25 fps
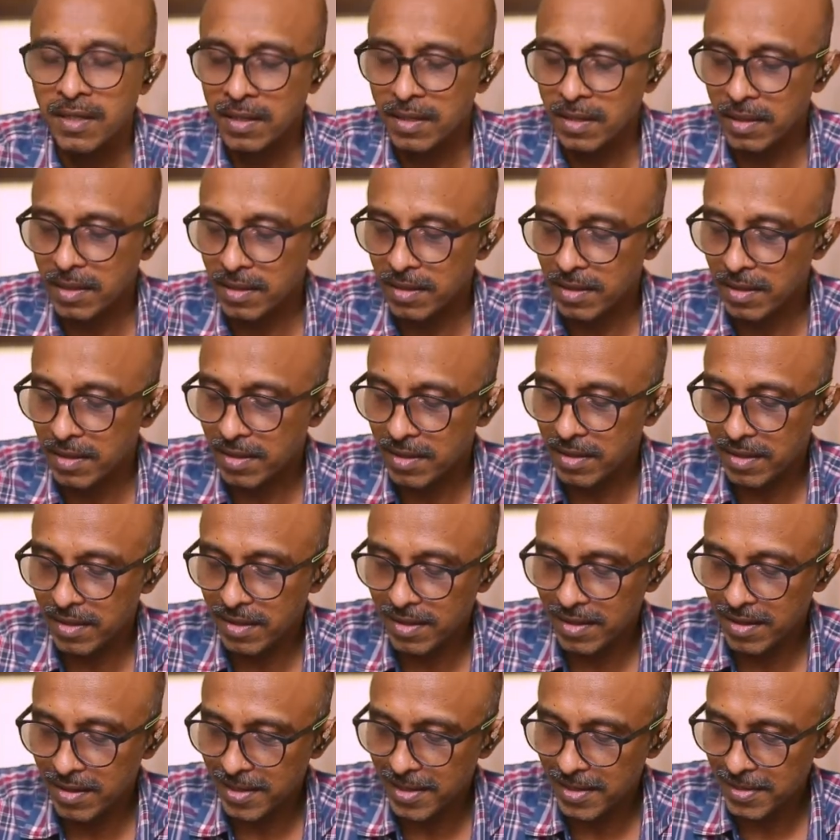
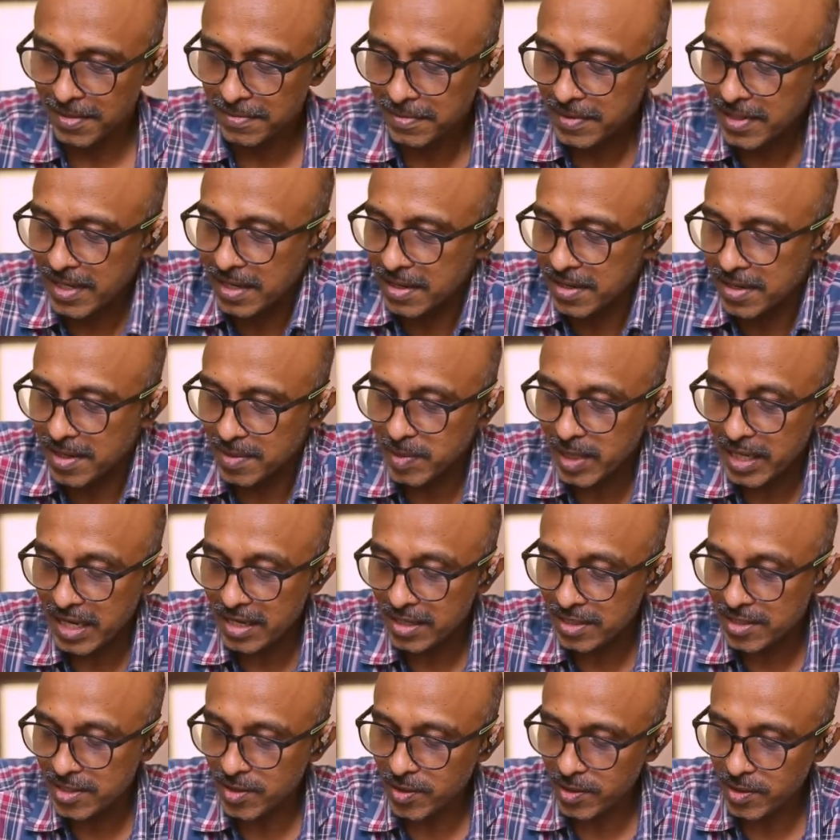Yeah, I'm
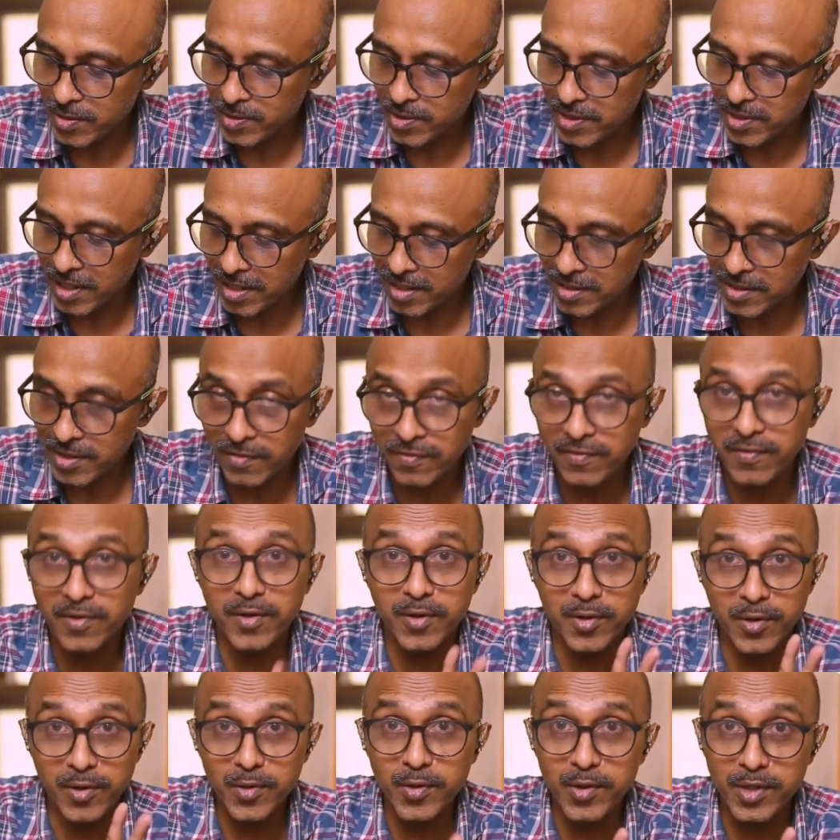against all those kinds of
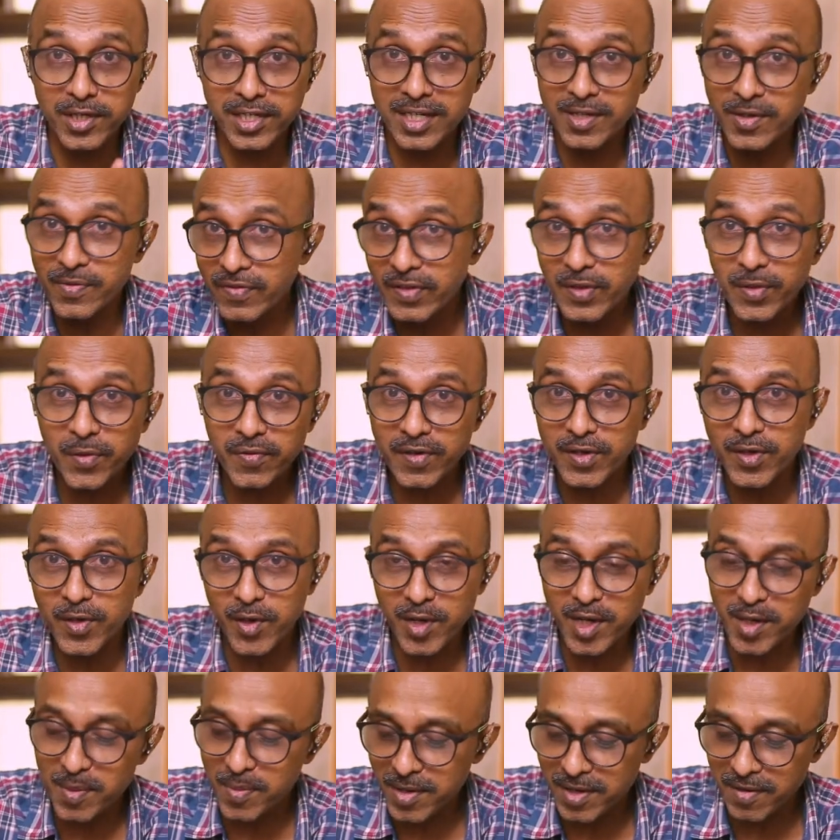rules. We're
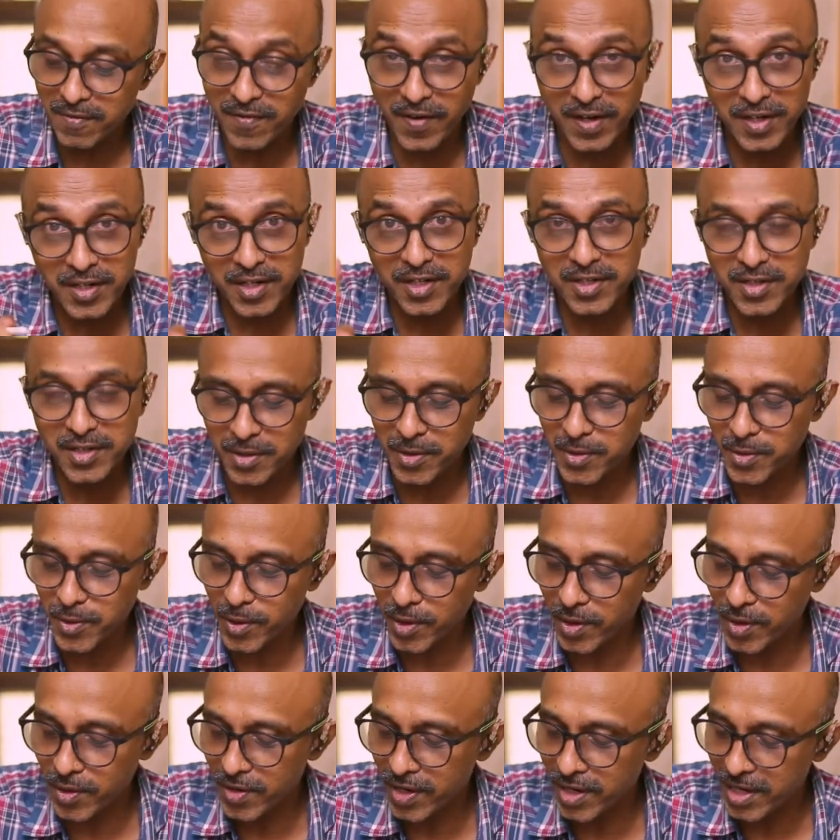talking about a function as a rule,
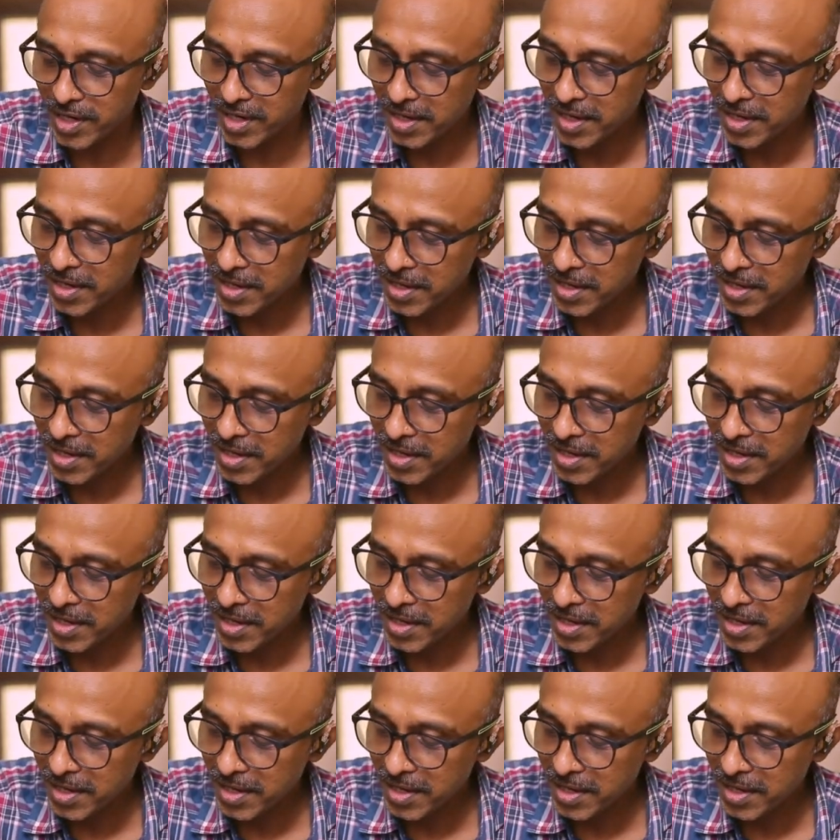right?